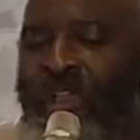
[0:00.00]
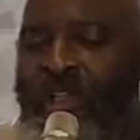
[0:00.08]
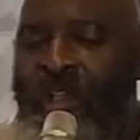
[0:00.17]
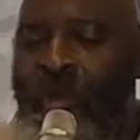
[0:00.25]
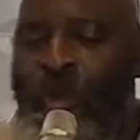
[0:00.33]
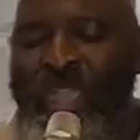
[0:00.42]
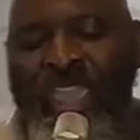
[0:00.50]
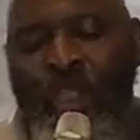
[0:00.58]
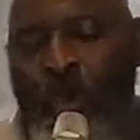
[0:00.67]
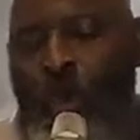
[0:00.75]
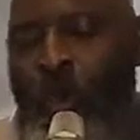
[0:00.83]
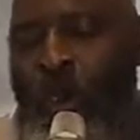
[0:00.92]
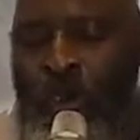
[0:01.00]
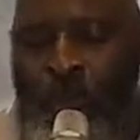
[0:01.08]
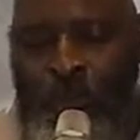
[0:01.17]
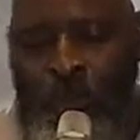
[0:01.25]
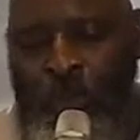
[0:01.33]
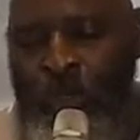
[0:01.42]
we hear a word
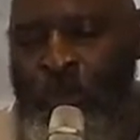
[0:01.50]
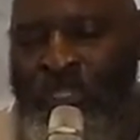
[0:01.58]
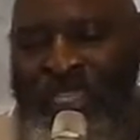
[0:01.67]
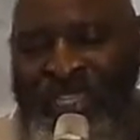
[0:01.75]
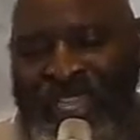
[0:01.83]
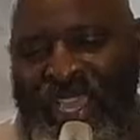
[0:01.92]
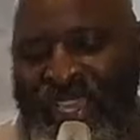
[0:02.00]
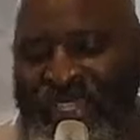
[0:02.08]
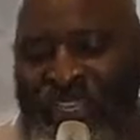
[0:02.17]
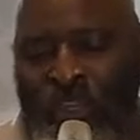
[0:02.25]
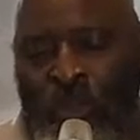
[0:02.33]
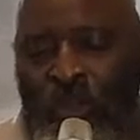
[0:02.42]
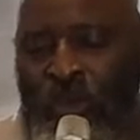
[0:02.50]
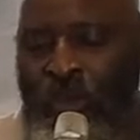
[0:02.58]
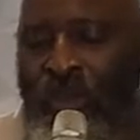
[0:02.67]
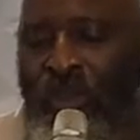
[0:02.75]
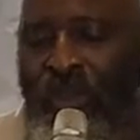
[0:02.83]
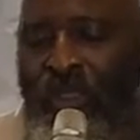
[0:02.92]
from you today, dear
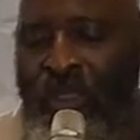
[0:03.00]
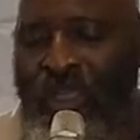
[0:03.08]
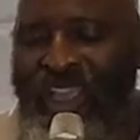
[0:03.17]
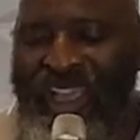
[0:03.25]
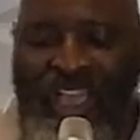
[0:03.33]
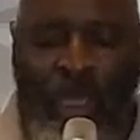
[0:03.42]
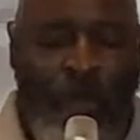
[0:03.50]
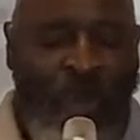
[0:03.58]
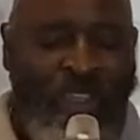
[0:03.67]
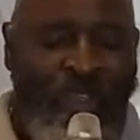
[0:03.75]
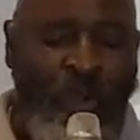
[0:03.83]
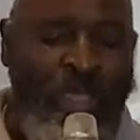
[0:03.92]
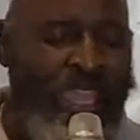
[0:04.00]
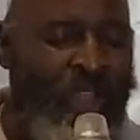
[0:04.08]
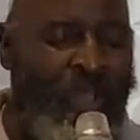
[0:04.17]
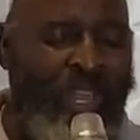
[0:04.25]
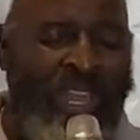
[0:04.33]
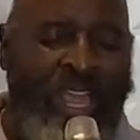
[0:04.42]
Lord. I pray that we hear
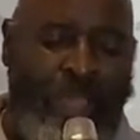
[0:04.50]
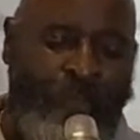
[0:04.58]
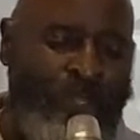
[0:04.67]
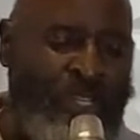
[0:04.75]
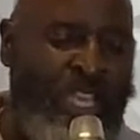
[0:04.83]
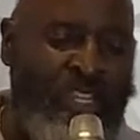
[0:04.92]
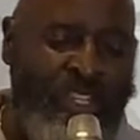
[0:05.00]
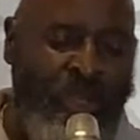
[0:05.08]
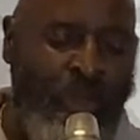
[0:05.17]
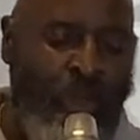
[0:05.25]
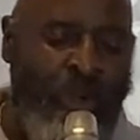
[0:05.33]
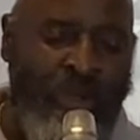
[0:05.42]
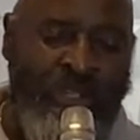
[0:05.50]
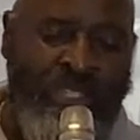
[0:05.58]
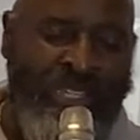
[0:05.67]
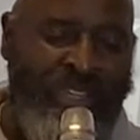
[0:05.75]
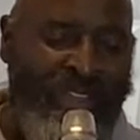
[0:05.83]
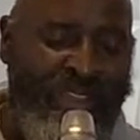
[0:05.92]
a life-changing word,
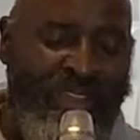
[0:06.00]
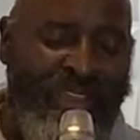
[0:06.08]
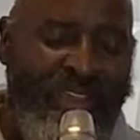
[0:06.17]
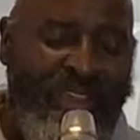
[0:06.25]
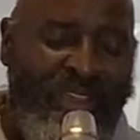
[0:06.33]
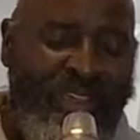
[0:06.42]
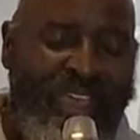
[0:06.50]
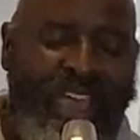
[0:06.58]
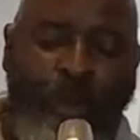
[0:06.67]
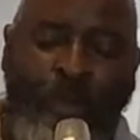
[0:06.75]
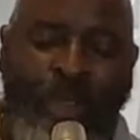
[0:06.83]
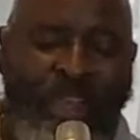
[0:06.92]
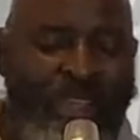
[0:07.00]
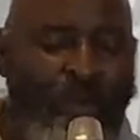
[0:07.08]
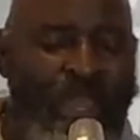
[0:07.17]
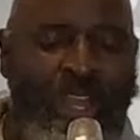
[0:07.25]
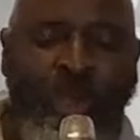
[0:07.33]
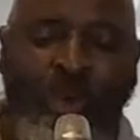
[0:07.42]
dear Lord. I pray that
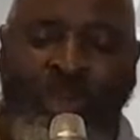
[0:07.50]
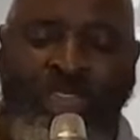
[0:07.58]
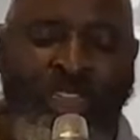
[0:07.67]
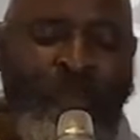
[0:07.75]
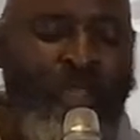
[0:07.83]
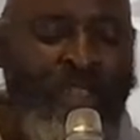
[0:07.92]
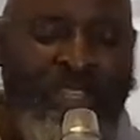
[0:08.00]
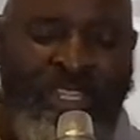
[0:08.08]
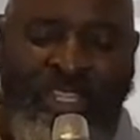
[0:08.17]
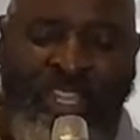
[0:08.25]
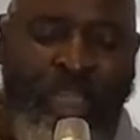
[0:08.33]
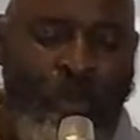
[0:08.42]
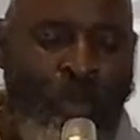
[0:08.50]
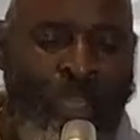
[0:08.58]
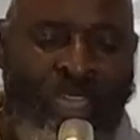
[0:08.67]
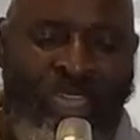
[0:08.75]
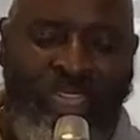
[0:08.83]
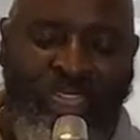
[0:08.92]
we don't leave here the same
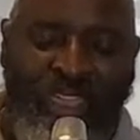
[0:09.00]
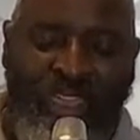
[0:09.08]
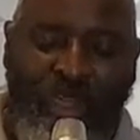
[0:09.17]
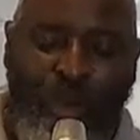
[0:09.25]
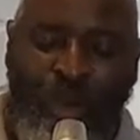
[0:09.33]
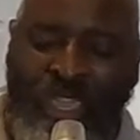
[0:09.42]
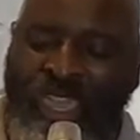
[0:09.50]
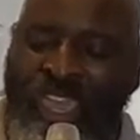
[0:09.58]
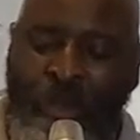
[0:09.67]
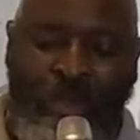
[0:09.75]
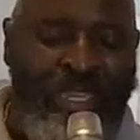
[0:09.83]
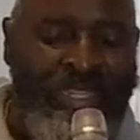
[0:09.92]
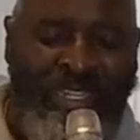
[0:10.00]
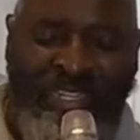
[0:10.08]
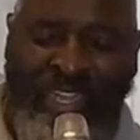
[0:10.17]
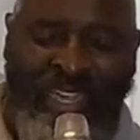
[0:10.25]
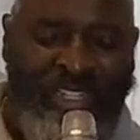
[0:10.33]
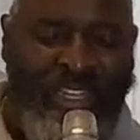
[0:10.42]
way we came in
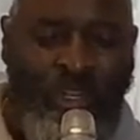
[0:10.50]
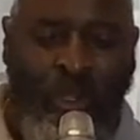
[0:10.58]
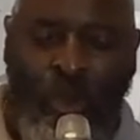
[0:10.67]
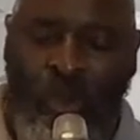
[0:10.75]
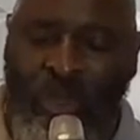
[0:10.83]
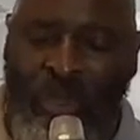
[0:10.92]
today, dear Lord.